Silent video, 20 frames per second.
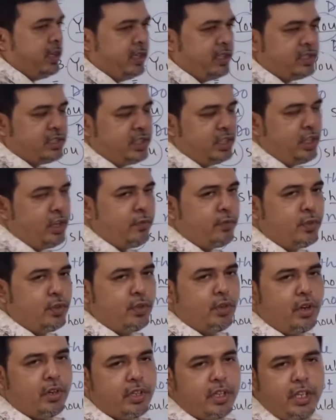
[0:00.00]
instead of do
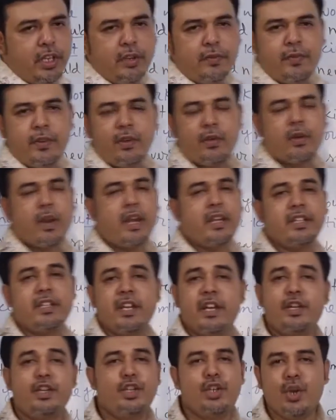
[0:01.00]
not, if you write
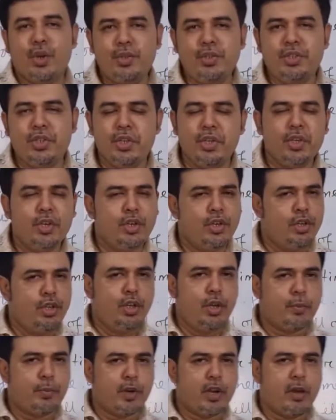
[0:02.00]
here don't,
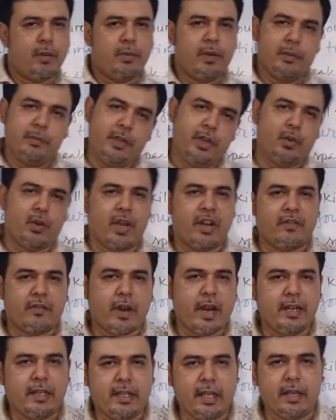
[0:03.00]
no problem, you can
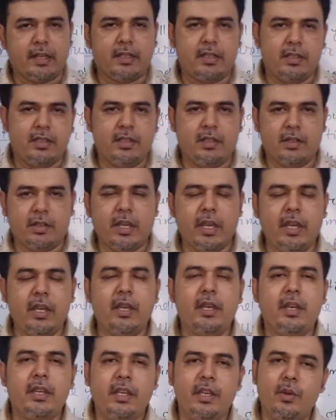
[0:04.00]
write that. Okay.
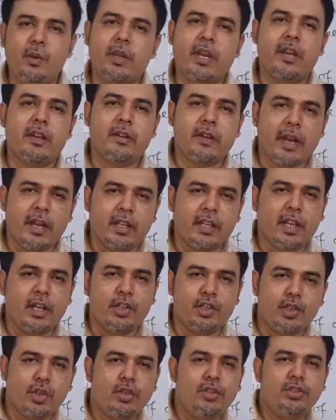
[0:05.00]
You can write
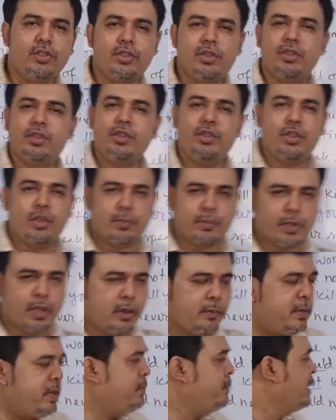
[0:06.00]
that don't, no
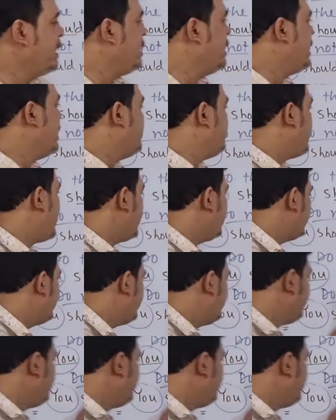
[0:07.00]
problem. But